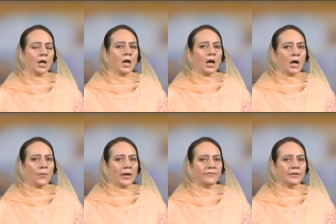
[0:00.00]

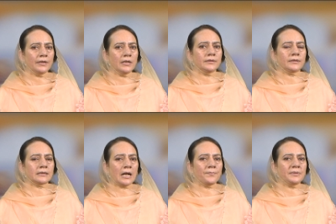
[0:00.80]
However, the
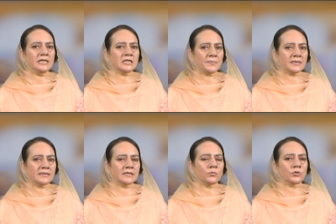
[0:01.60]
company's
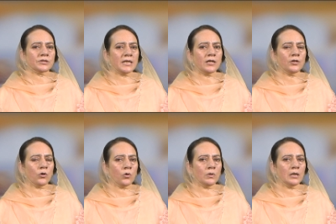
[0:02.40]
business was taken
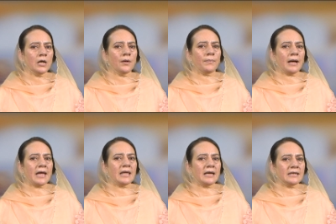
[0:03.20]
over by
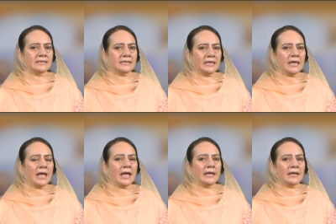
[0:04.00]
LIC,
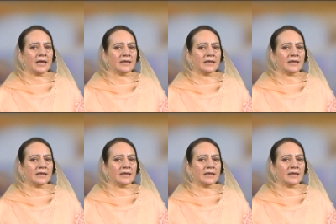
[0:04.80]
and as